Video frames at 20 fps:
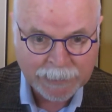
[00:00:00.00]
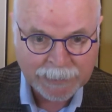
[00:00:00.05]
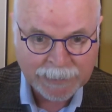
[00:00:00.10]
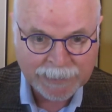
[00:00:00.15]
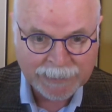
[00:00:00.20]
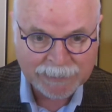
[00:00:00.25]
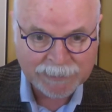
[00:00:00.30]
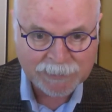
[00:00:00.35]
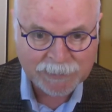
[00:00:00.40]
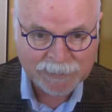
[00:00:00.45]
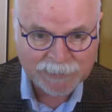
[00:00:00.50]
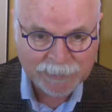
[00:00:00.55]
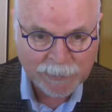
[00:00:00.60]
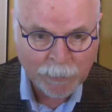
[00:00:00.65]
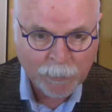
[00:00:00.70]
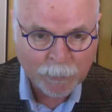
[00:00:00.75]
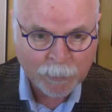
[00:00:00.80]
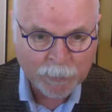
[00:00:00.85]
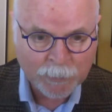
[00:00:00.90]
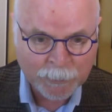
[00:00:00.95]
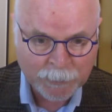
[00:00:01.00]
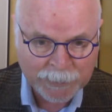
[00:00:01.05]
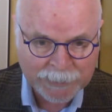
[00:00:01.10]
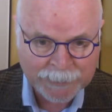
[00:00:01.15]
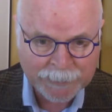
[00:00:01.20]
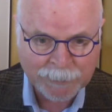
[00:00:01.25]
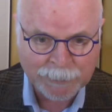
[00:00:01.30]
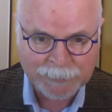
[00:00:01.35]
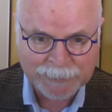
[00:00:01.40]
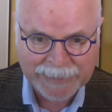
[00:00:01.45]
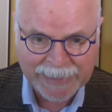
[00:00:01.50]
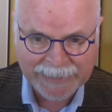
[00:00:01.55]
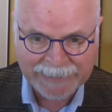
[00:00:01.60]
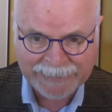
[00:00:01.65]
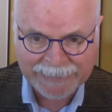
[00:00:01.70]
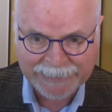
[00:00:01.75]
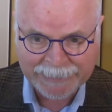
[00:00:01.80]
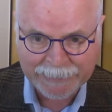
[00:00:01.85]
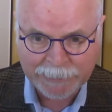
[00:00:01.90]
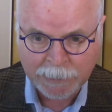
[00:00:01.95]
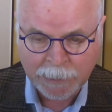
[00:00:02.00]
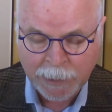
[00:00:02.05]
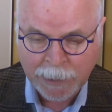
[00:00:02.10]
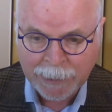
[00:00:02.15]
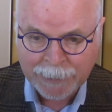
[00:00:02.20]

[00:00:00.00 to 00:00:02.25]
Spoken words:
is so critical, Nadine,